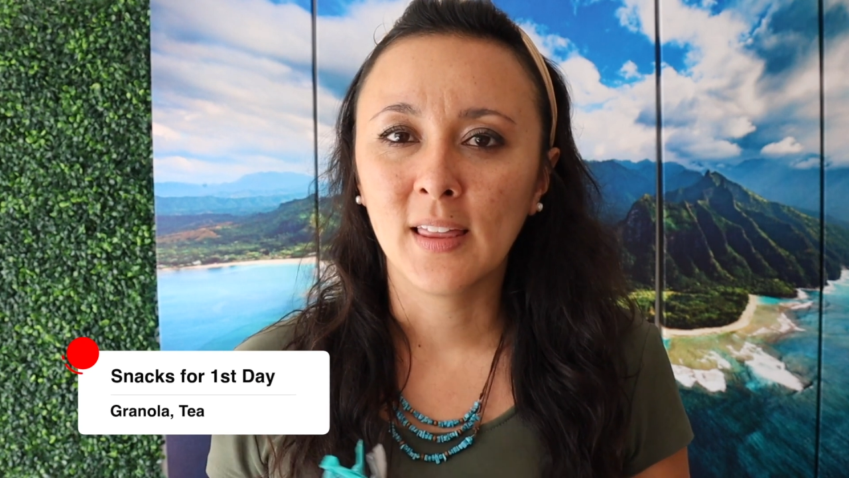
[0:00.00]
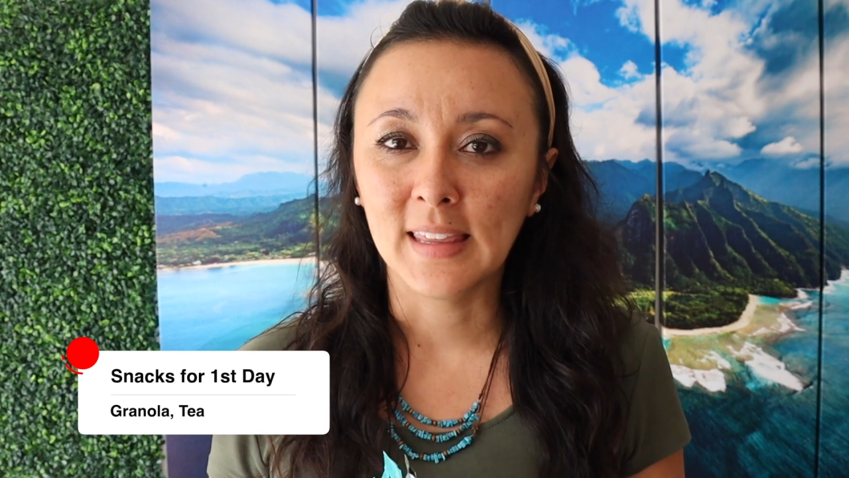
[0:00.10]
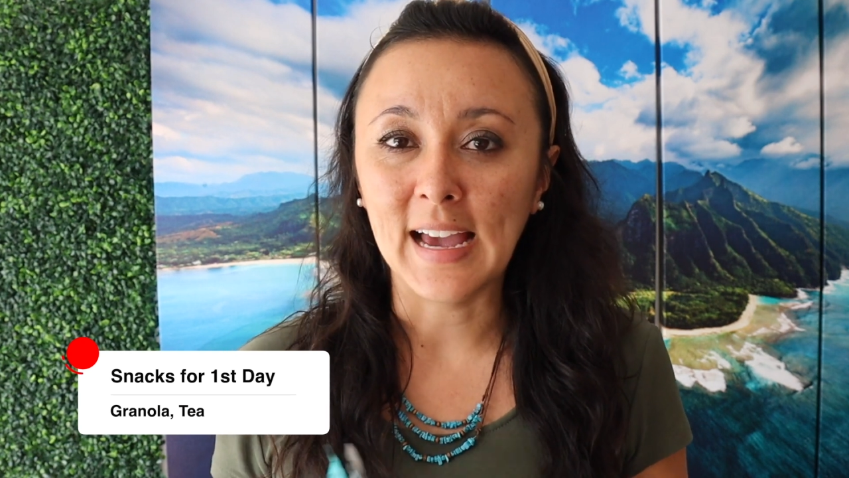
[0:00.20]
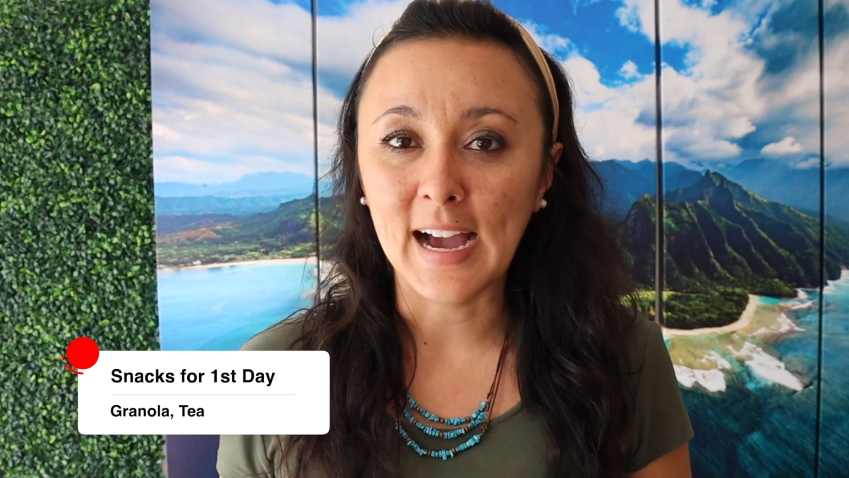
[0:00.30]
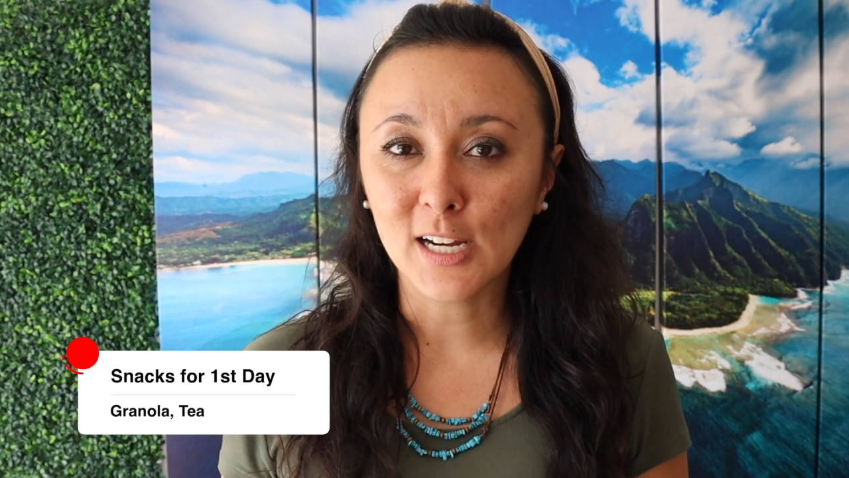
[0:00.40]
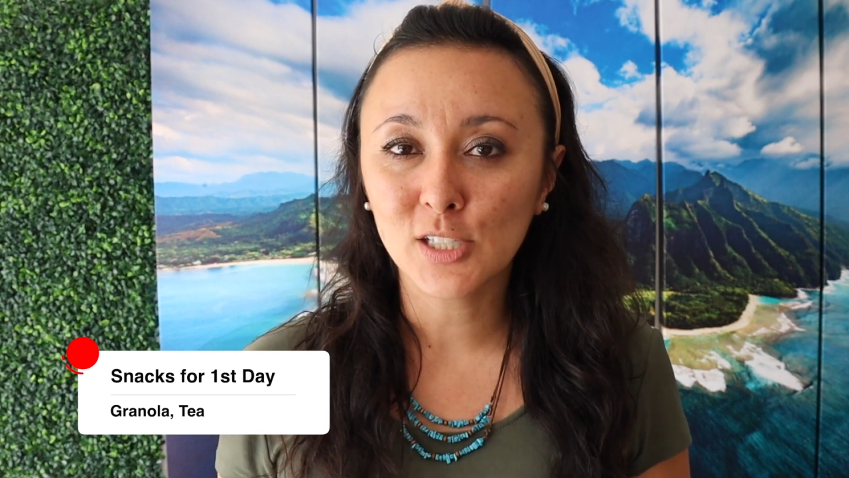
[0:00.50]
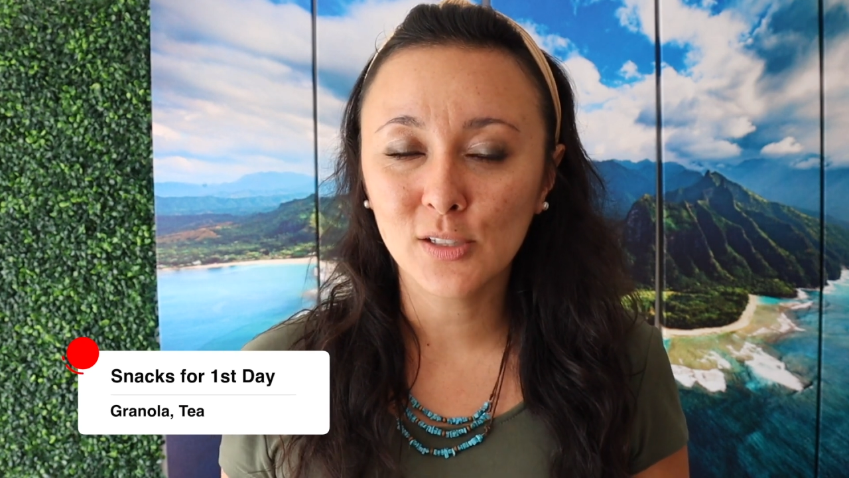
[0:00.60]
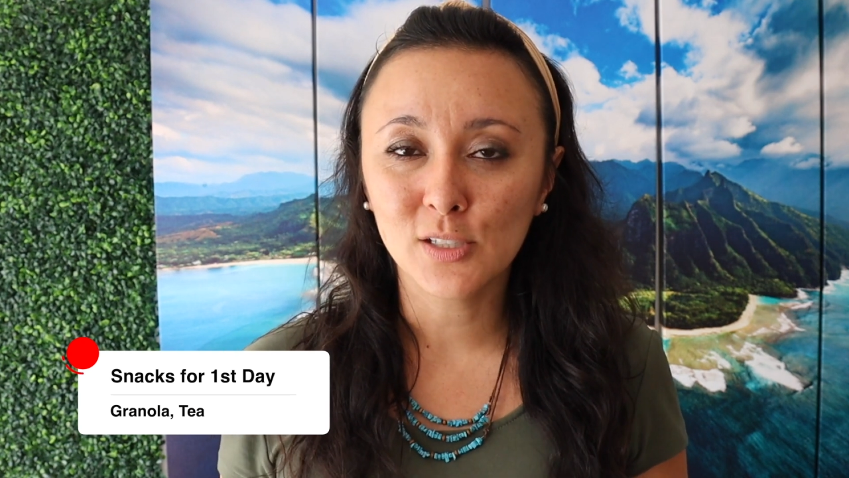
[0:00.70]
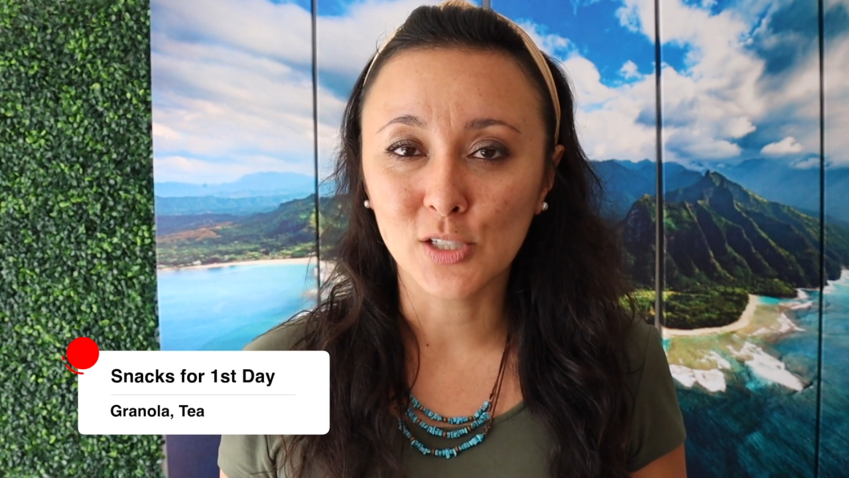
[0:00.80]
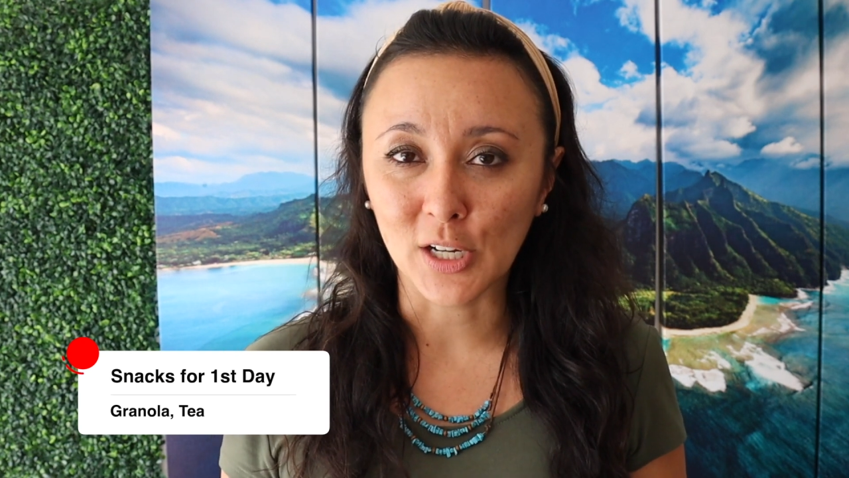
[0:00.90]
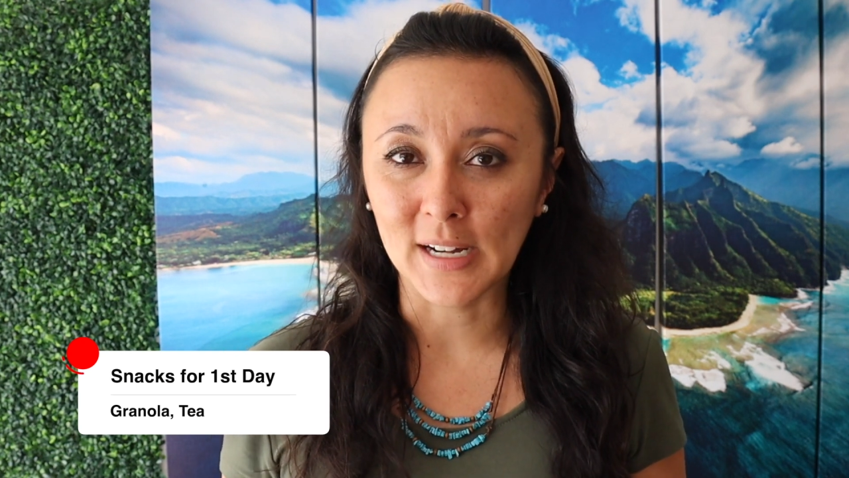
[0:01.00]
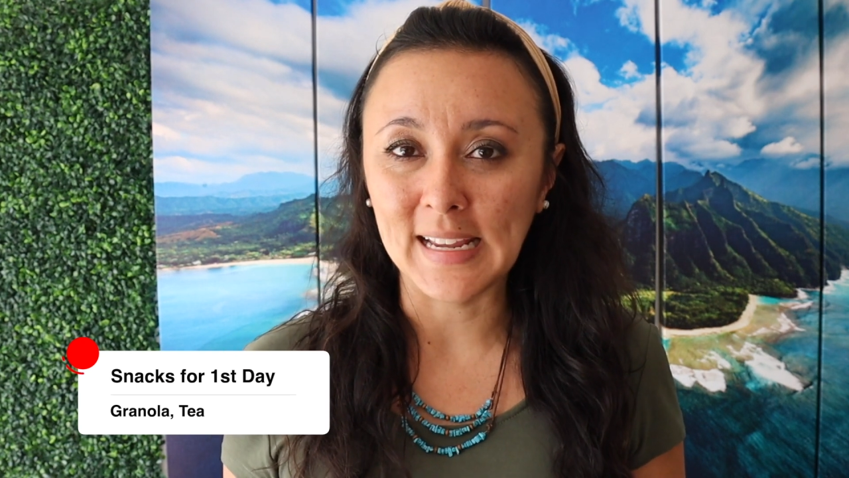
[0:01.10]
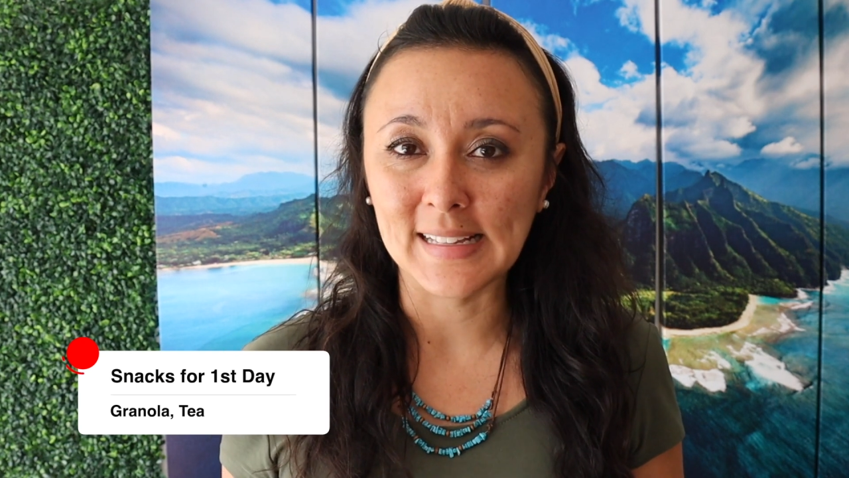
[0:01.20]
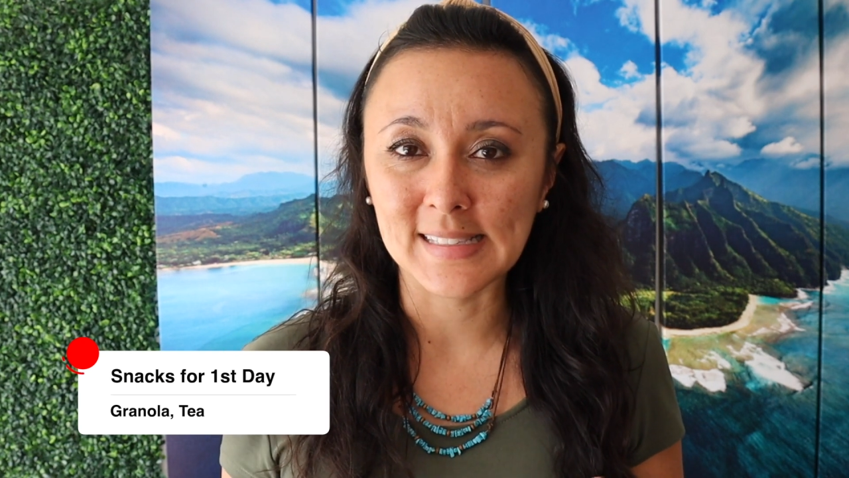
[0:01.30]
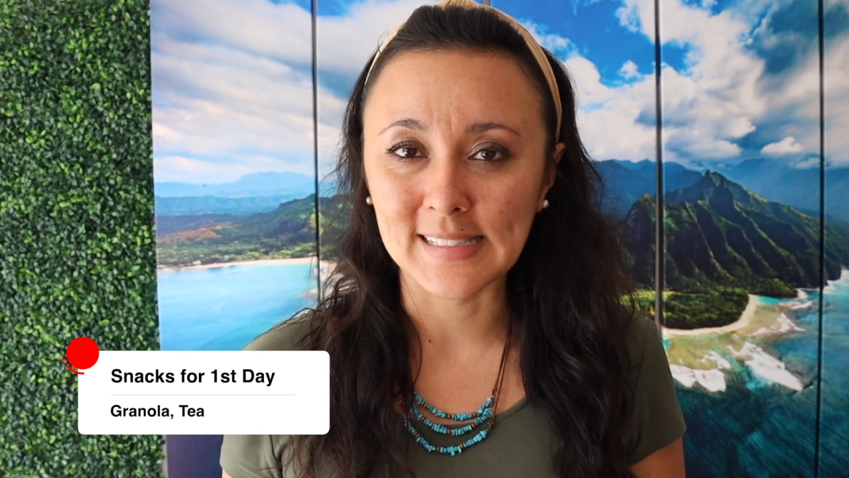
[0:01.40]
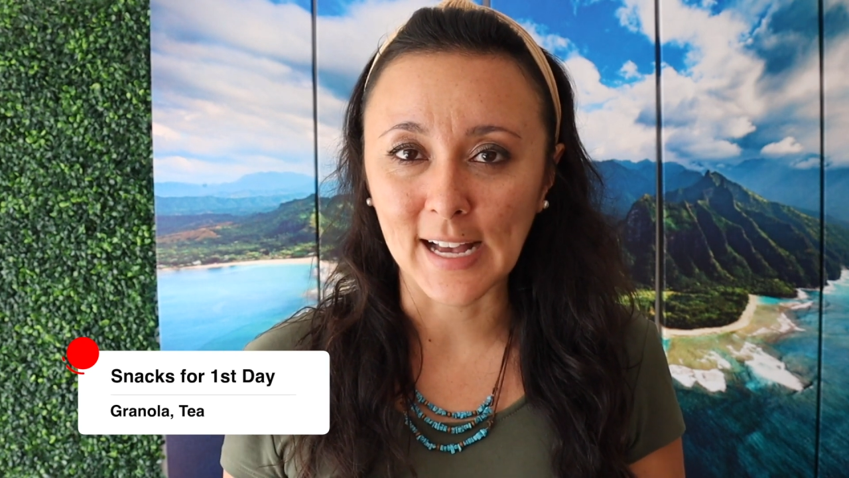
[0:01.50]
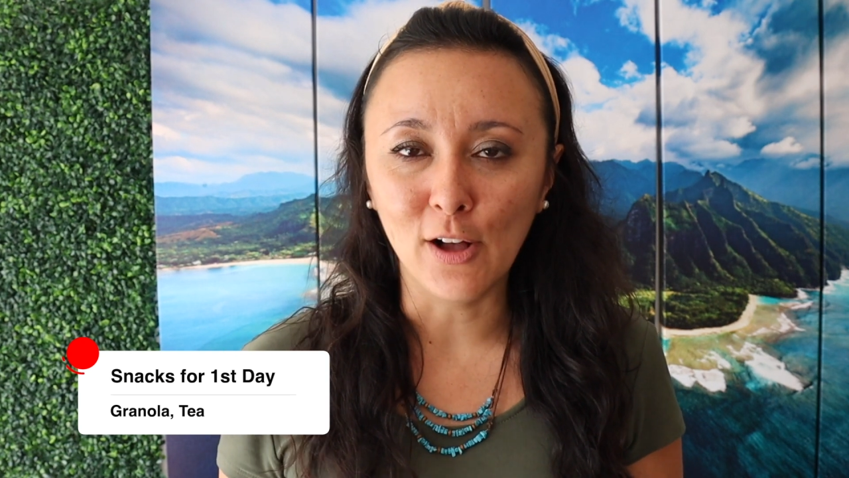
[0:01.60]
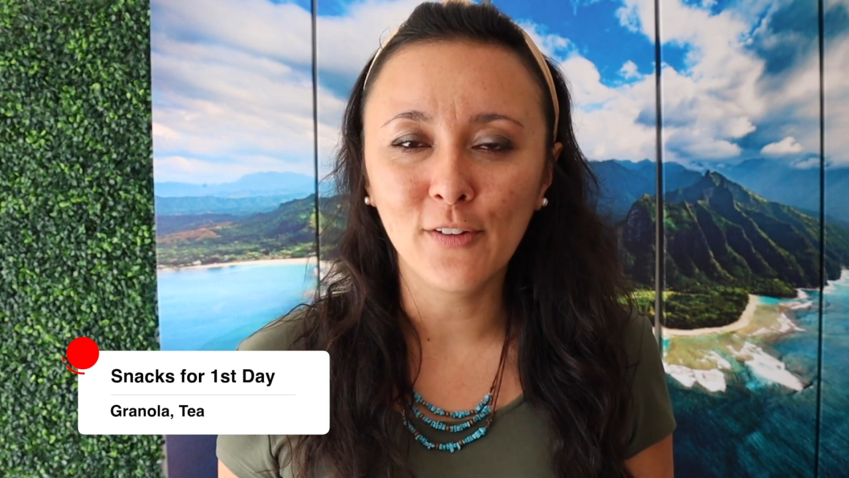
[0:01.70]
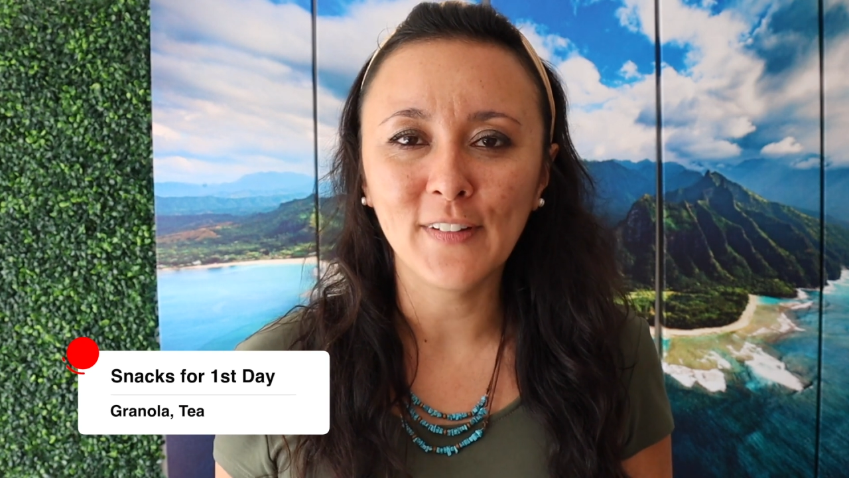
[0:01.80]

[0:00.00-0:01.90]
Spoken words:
the actual journey itself